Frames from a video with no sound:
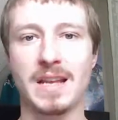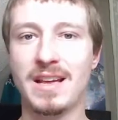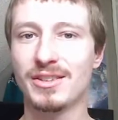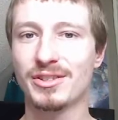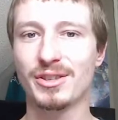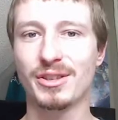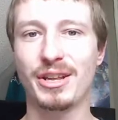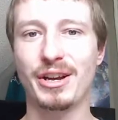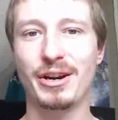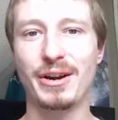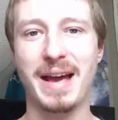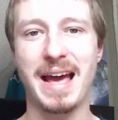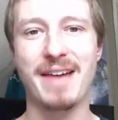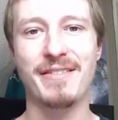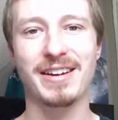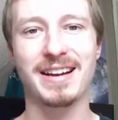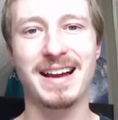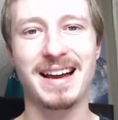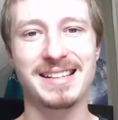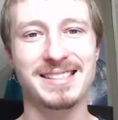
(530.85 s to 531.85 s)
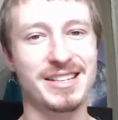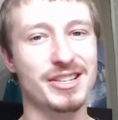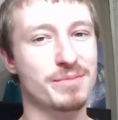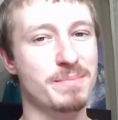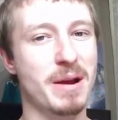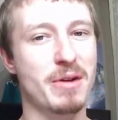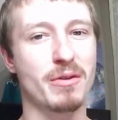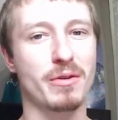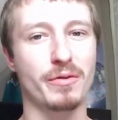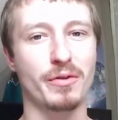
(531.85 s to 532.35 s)
So there you have it, guys. There's
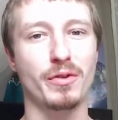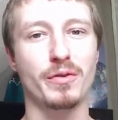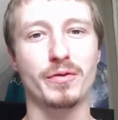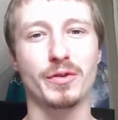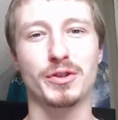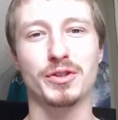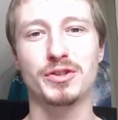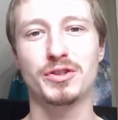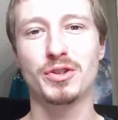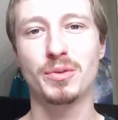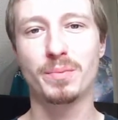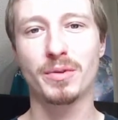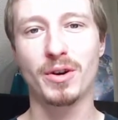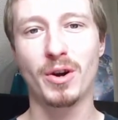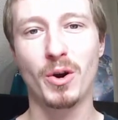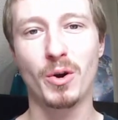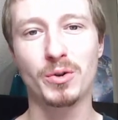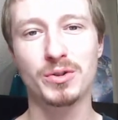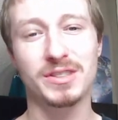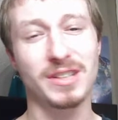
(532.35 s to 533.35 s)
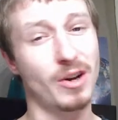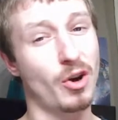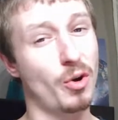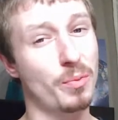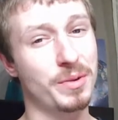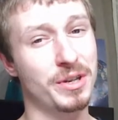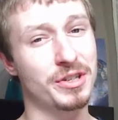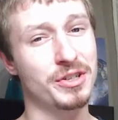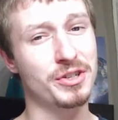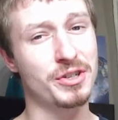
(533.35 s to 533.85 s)
my review for Superhost. I
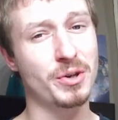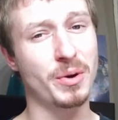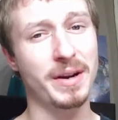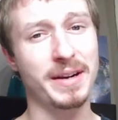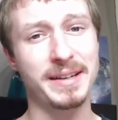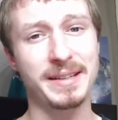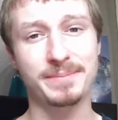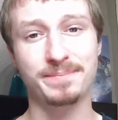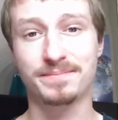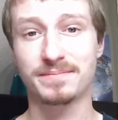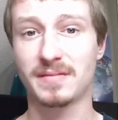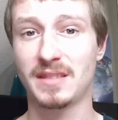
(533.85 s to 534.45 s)
hope you enjoyed it.